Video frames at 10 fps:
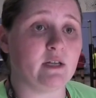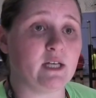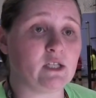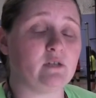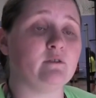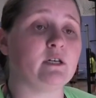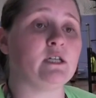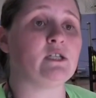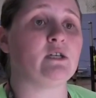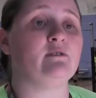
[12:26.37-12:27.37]
That server
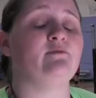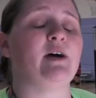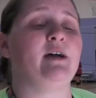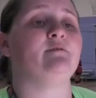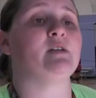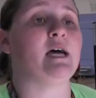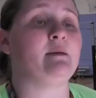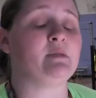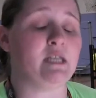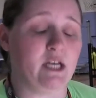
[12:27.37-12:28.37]
can serve 5
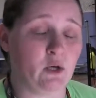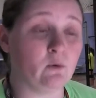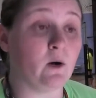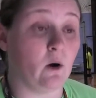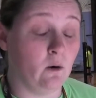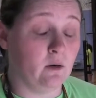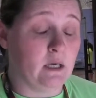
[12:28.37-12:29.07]
times in a row.